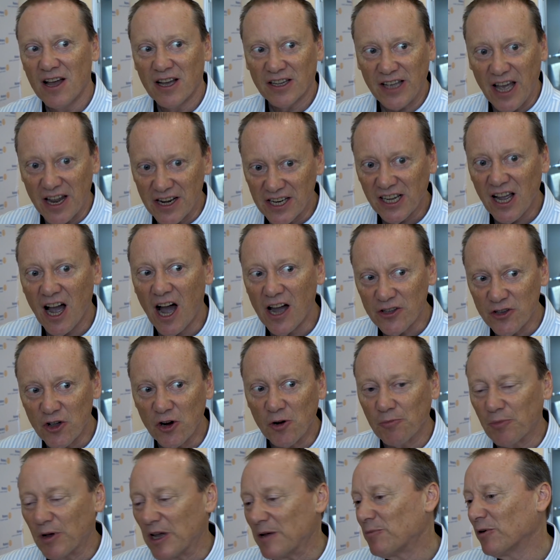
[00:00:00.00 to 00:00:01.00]
getting our
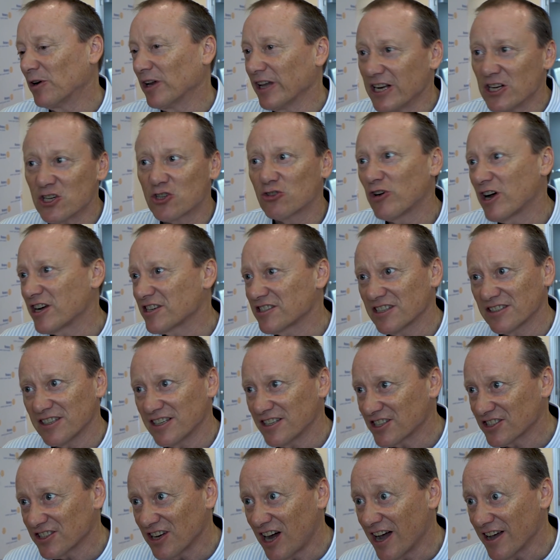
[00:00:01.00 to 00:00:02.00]
young people interested
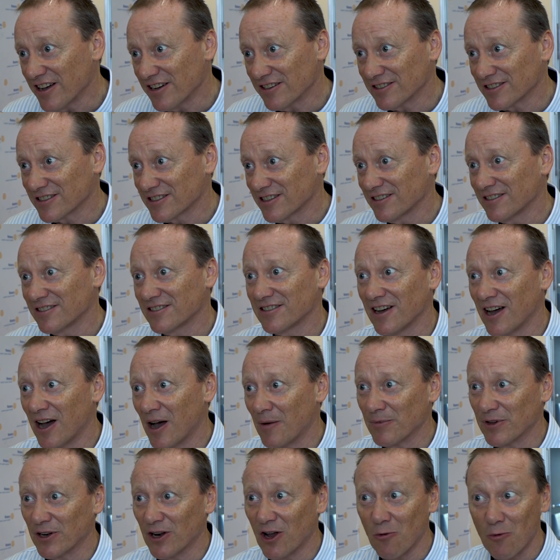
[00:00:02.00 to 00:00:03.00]
in science, and
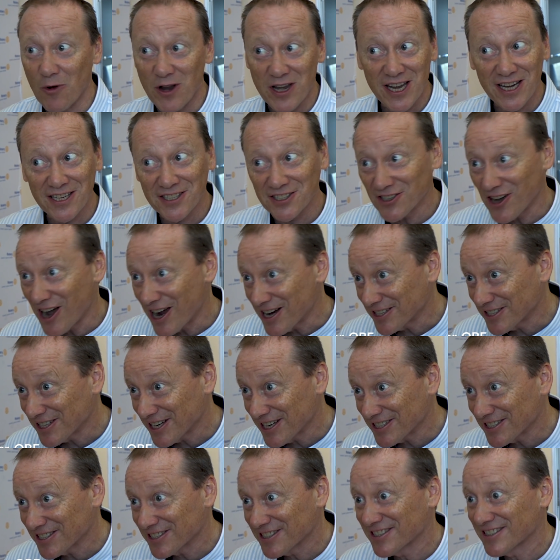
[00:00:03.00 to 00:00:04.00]
um, you know, we need
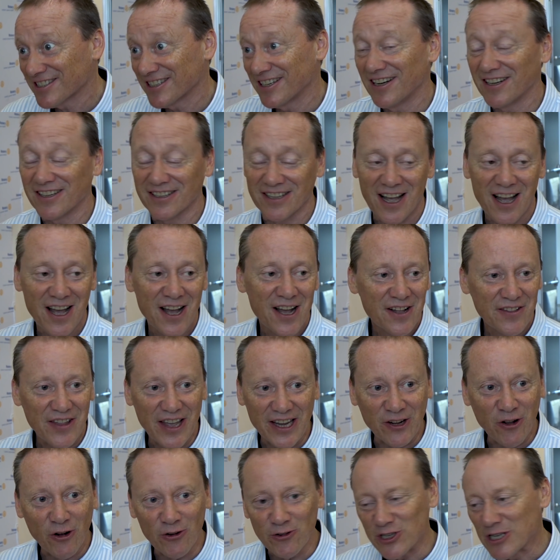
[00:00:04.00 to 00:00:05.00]
scientists. Uh,
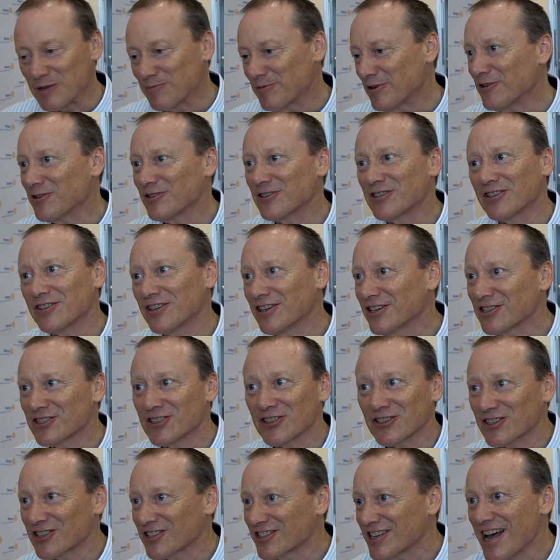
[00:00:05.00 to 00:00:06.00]
they contribute to the
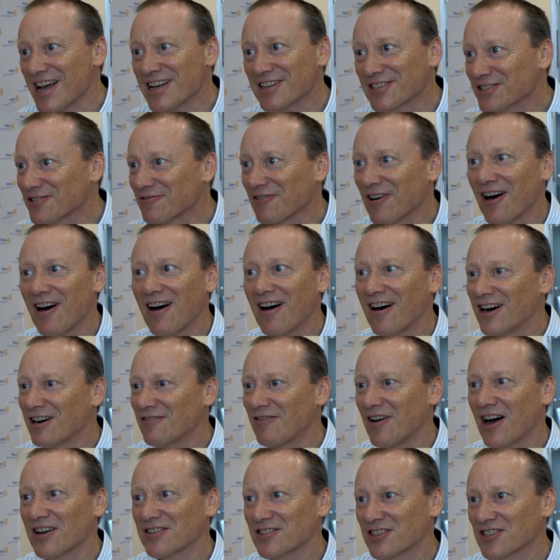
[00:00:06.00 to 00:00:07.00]
success of our
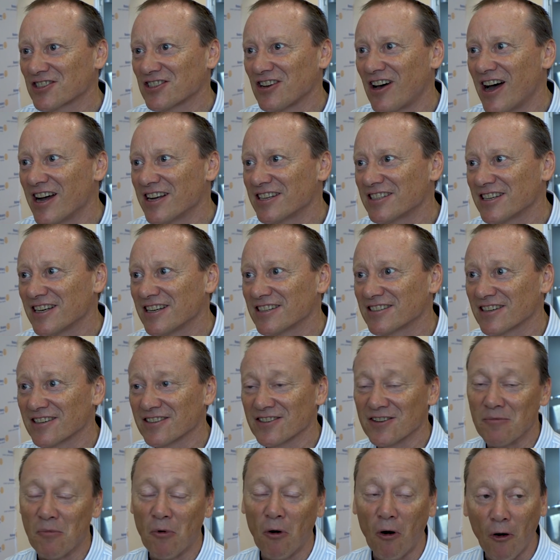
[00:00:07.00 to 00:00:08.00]
of our societies,
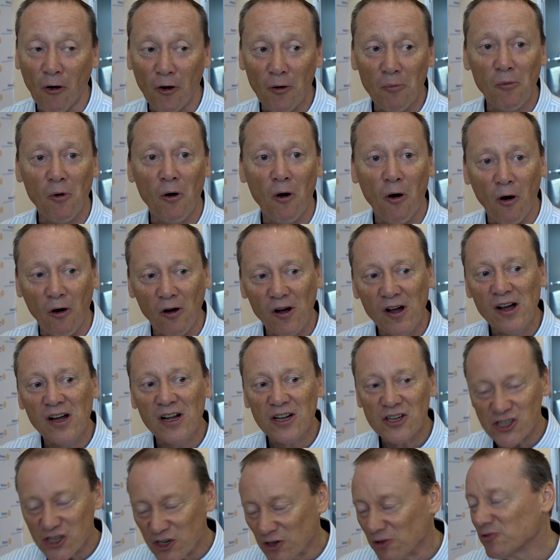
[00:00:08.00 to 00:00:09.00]
and the more and more
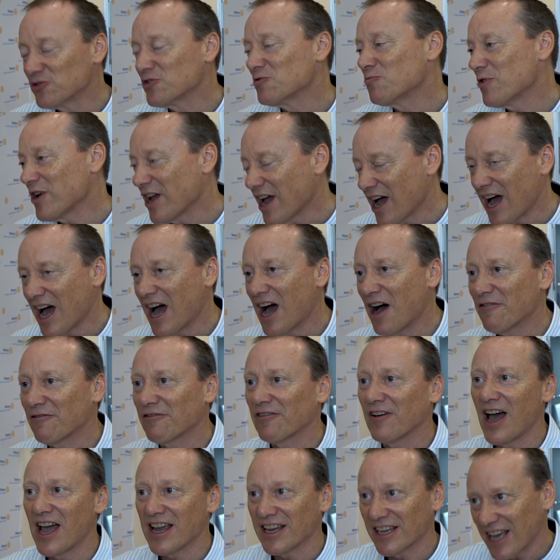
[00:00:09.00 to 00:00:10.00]
children we
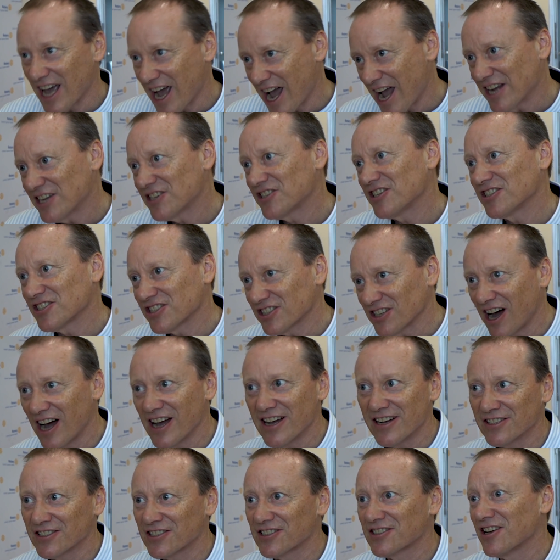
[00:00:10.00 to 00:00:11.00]
have engaged in
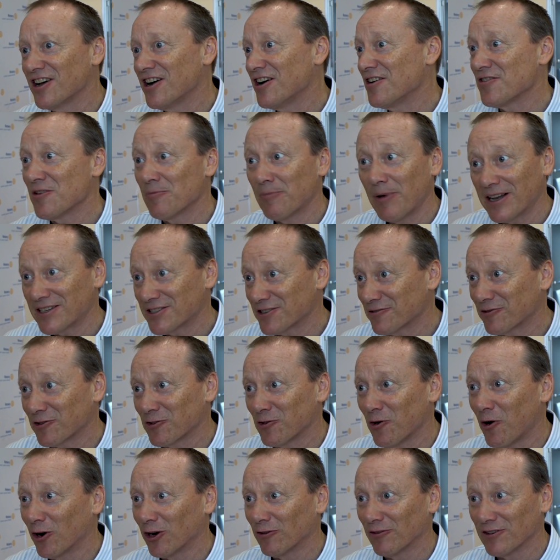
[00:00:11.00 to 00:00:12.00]
science, uh, the better
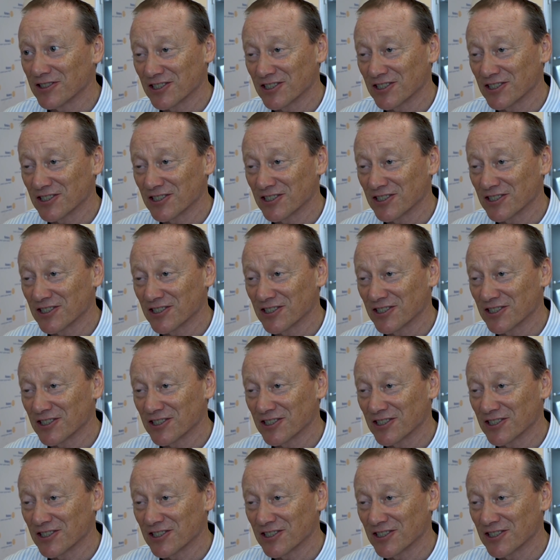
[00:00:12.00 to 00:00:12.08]
for all of